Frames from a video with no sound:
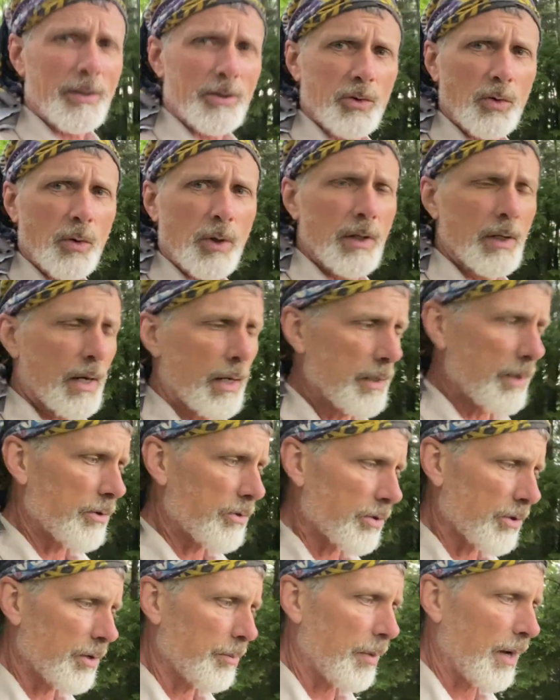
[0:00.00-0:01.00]
29 to
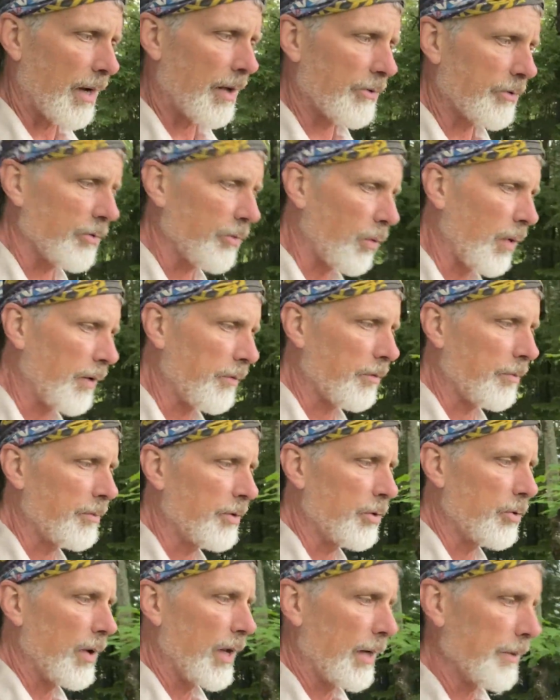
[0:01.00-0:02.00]
30 miles away from
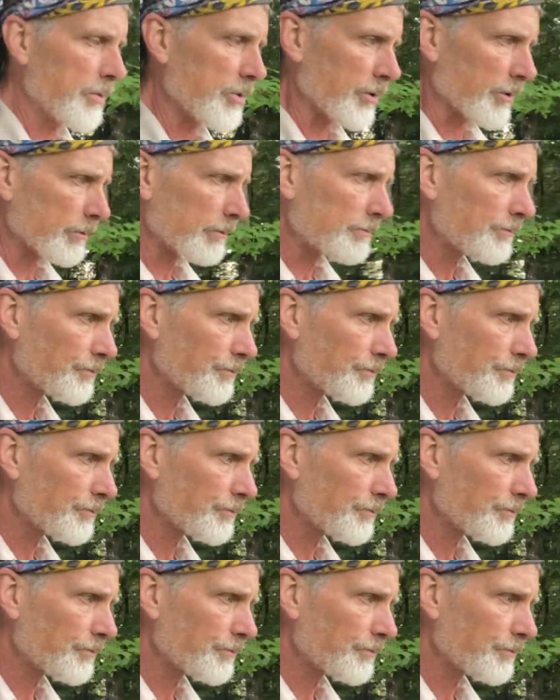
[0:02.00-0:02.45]
New Hampshire.